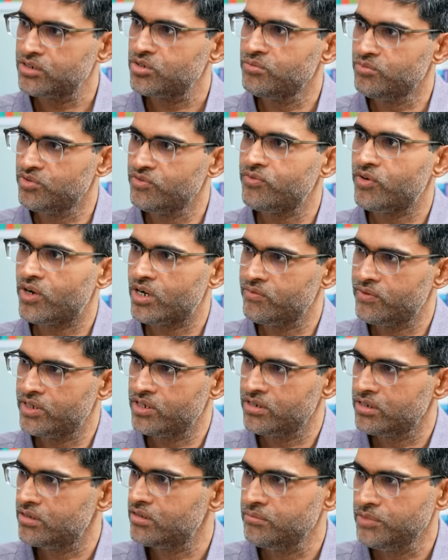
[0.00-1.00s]
to move forward
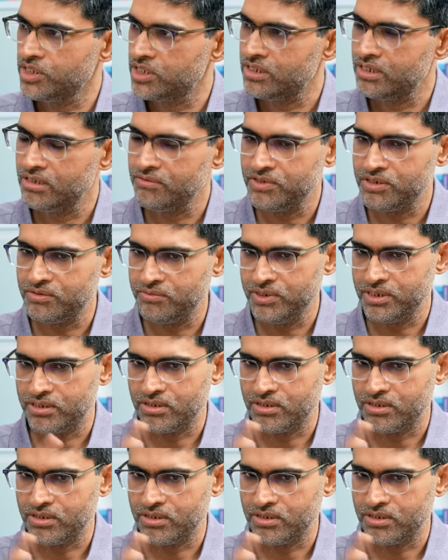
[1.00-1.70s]
on our mission, which right.